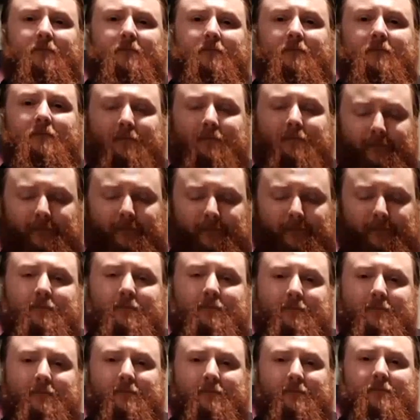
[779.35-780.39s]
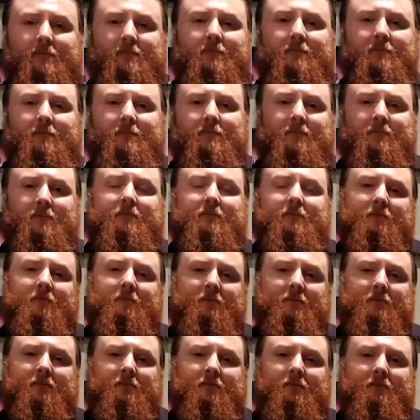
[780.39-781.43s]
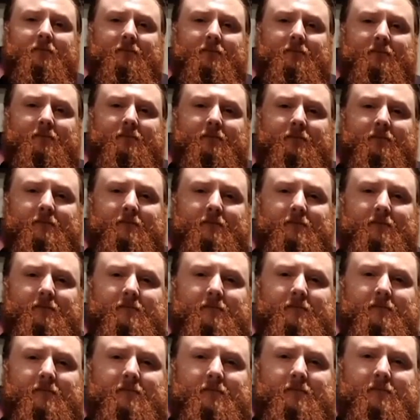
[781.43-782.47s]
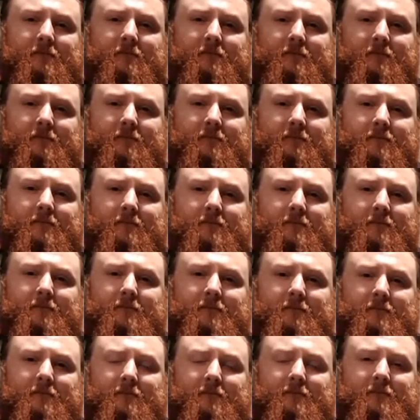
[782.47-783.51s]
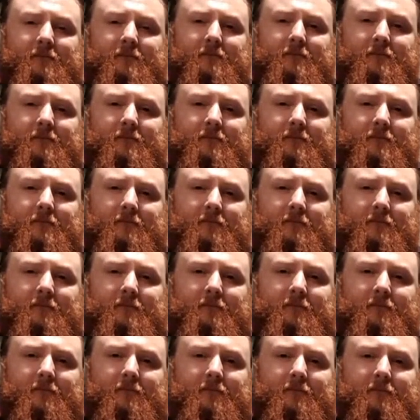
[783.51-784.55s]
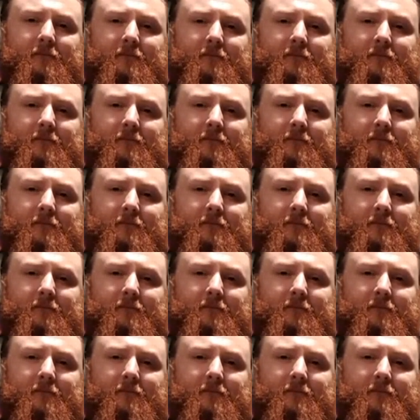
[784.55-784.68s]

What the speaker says: (not speaking)